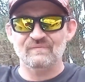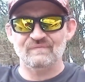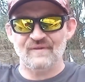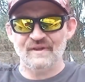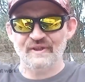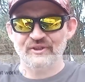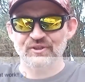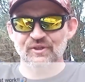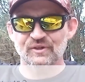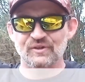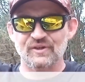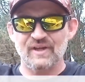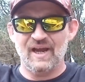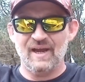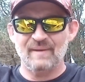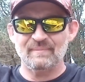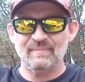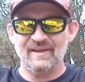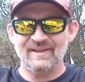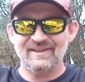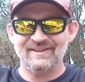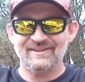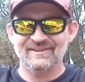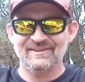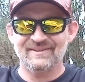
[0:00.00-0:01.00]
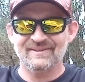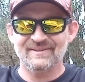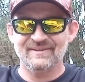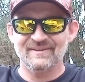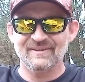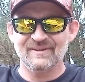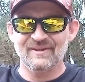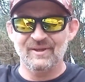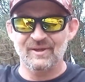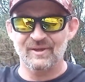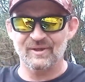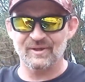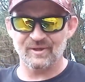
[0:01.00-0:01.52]
featured comment.
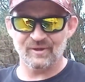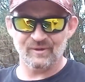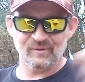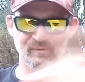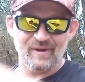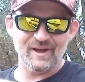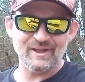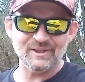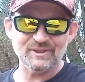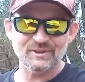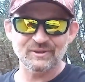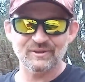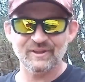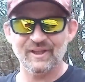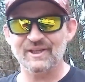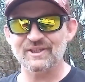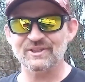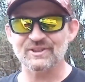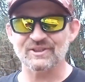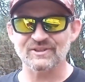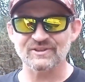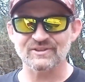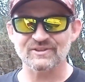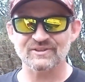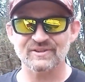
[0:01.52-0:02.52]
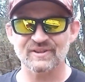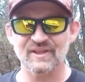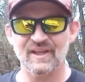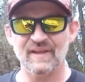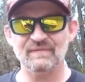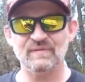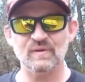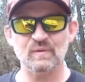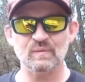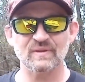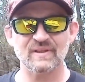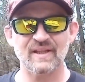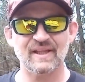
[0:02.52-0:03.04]
Congratulations!
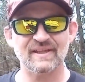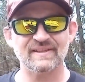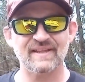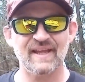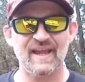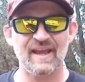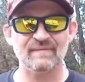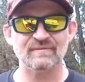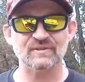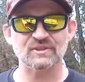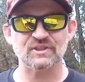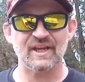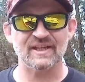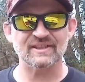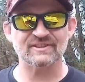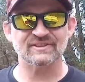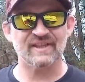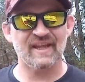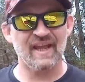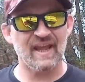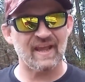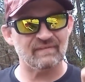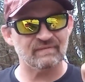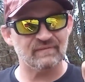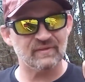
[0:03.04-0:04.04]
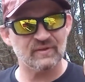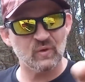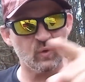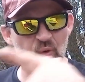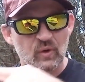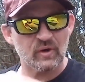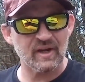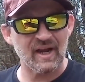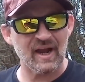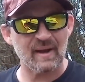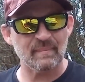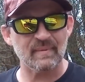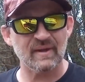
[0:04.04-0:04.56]
If you would like to have a chance to have
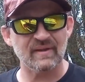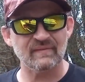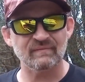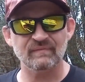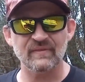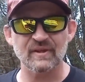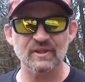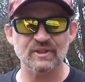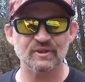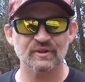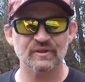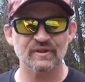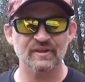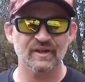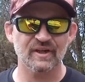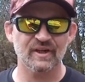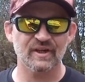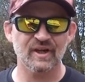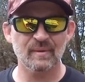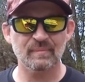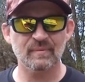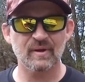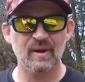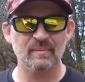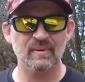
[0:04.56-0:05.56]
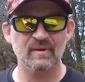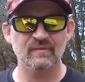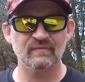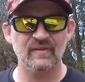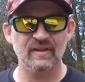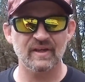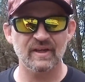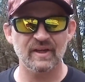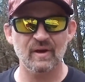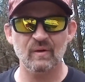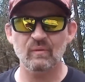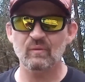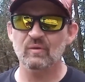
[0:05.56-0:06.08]
your comment featured in an upcoming
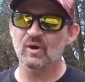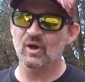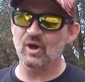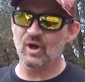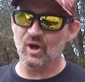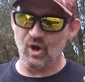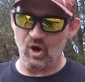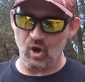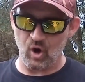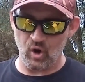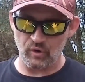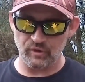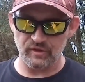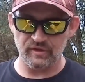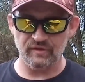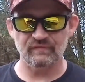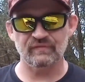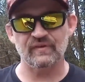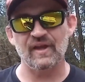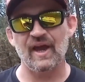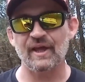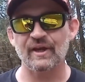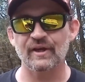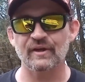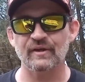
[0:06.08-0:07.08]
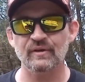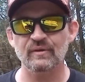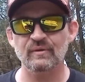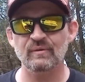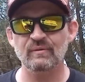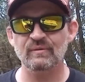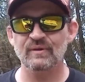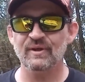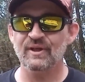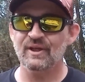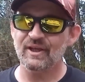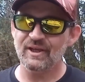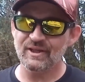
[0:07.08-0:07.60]
video, all you've got to
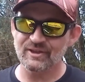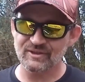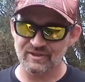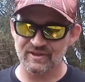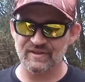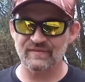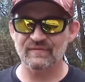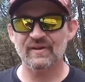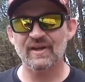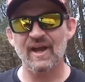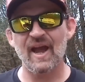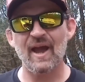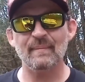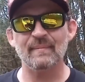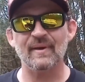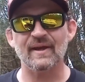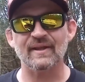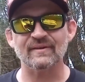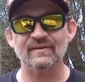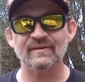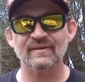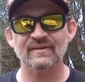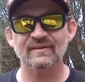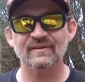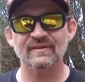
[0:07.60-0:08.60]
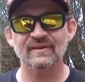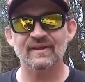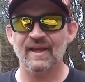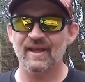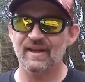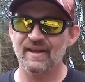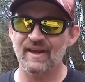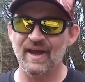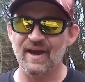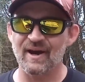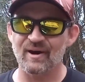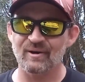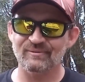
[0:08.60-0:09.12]
do is leave a comment.
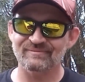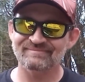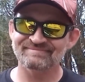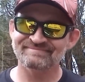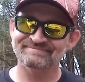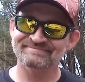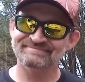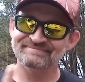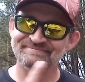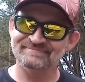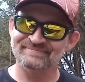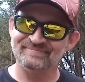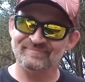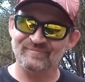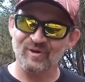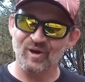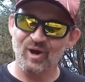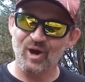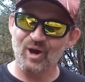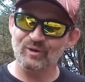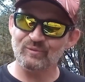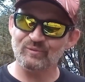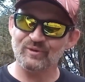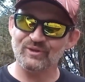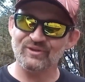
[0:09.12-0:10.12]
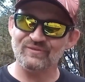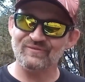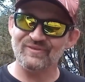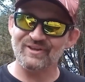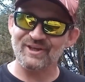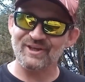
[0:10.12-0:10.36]
And now, on with the